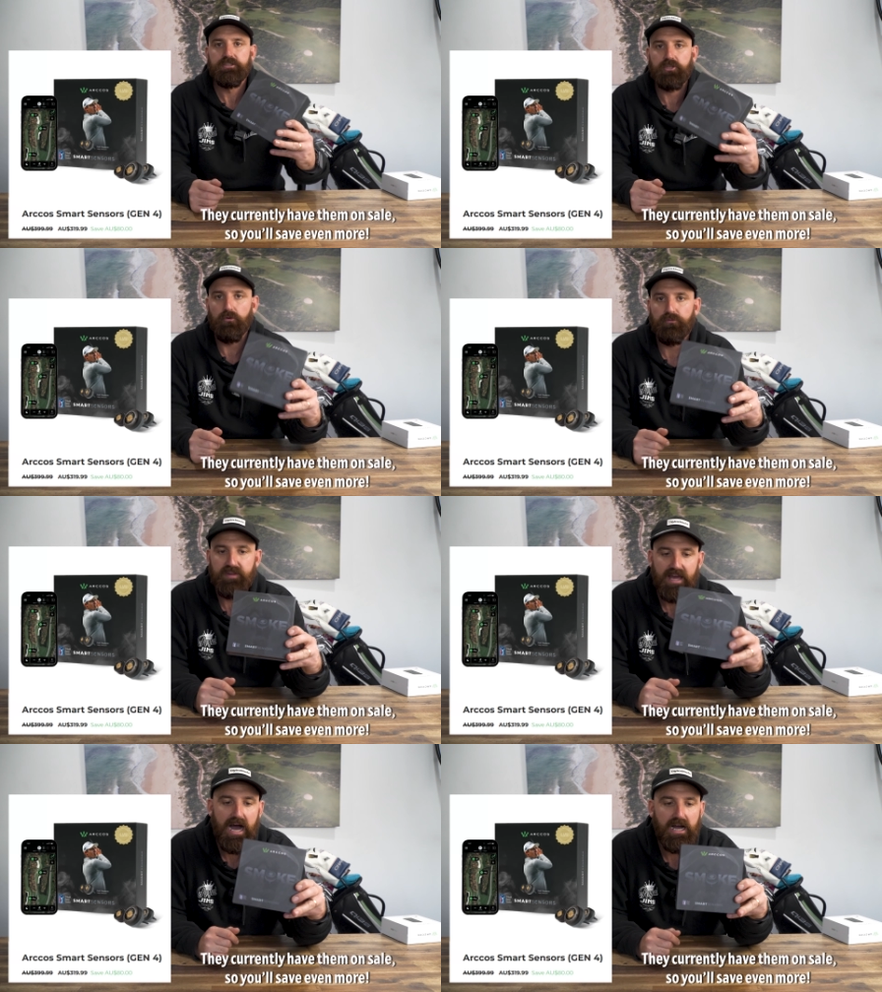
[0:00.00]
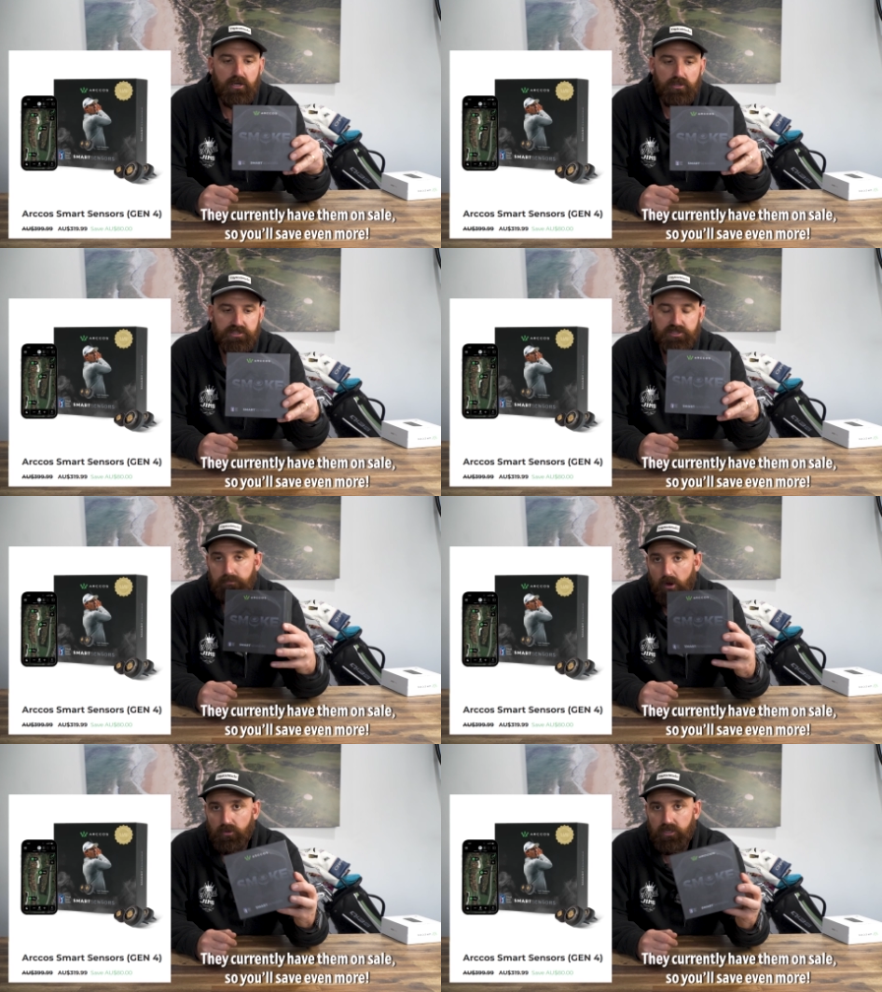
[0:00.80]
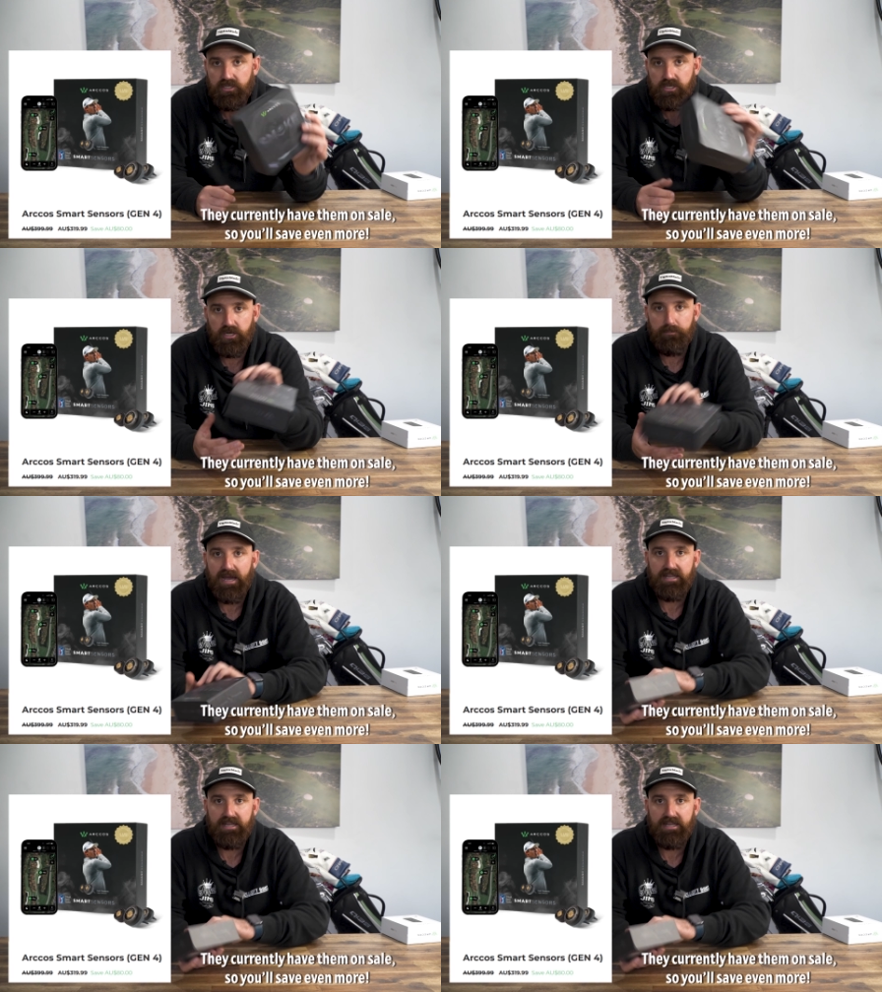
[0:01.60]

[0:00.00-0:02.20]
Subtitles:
So for the Arccos Smoke, you're gonna pay